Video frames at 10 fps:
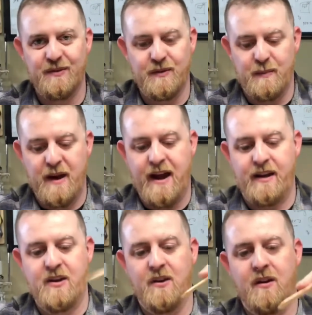through the
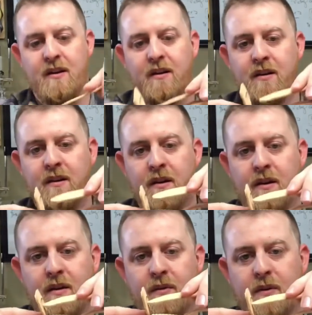back here,
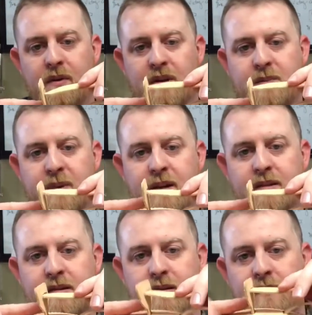through this
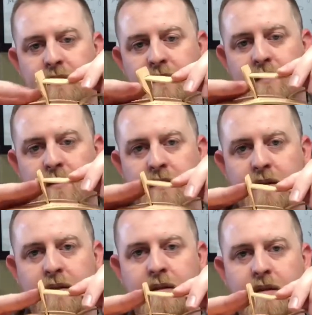piece.
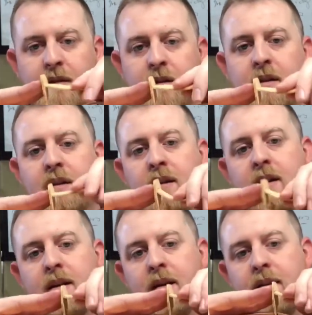
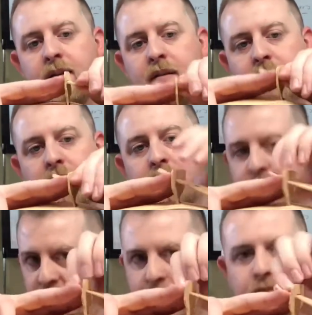And
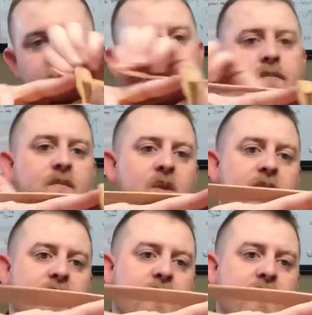yep, right